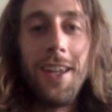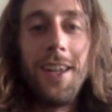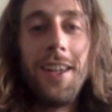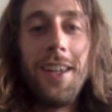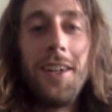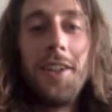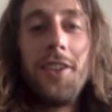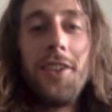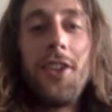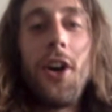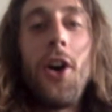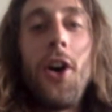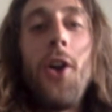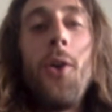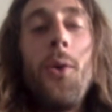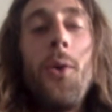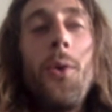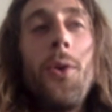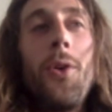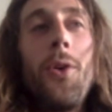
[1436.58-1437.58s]

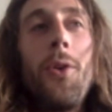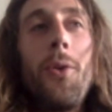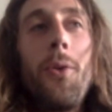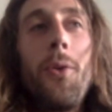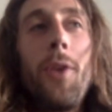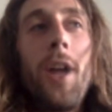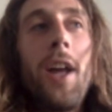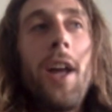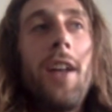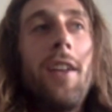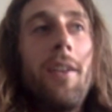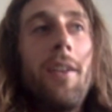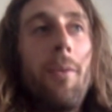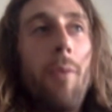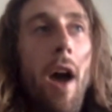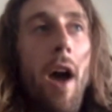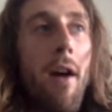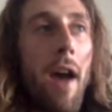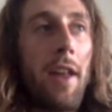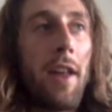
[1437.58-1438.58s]
So when
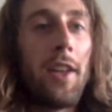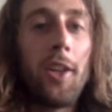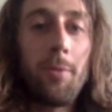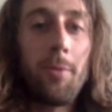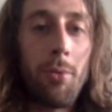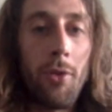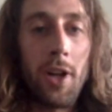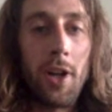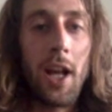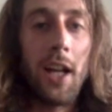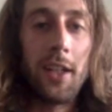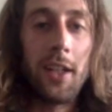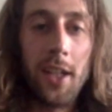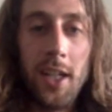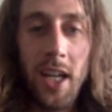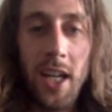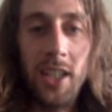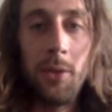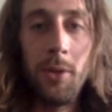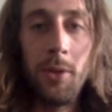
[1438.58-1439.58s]
at this point, I
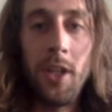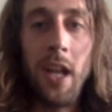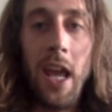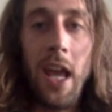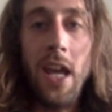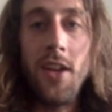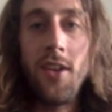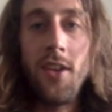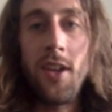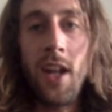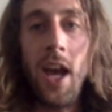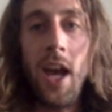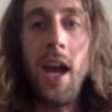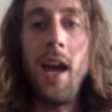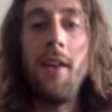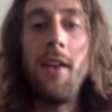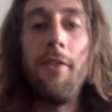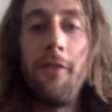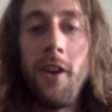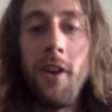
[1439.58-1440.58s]
connected with an agent, I
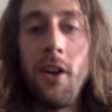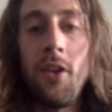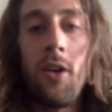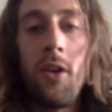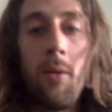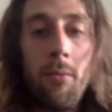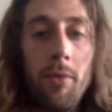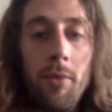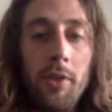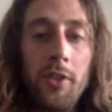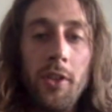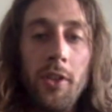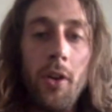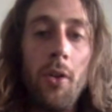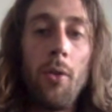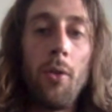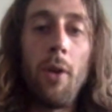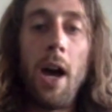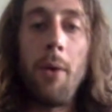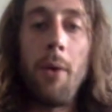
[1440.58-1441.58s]
had film,
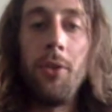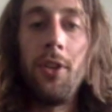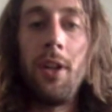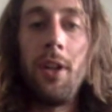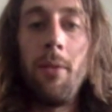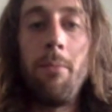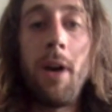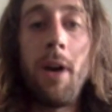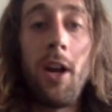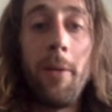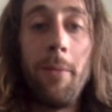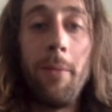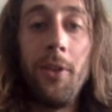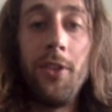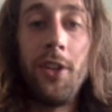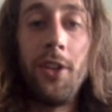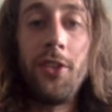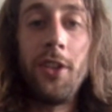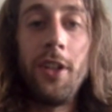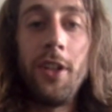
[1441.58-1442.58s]
so I was in a better
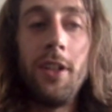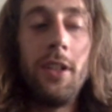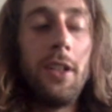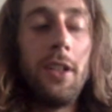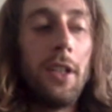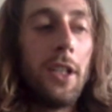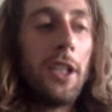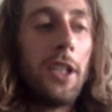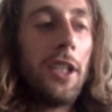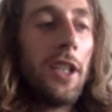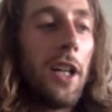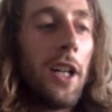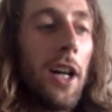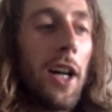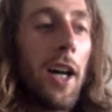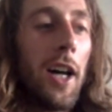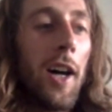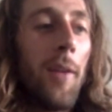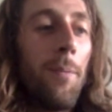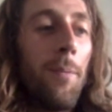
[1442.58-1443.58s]
position.
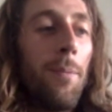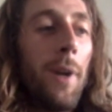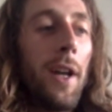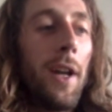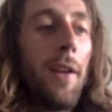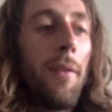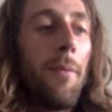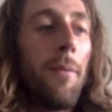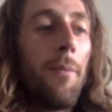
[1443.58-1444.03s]
But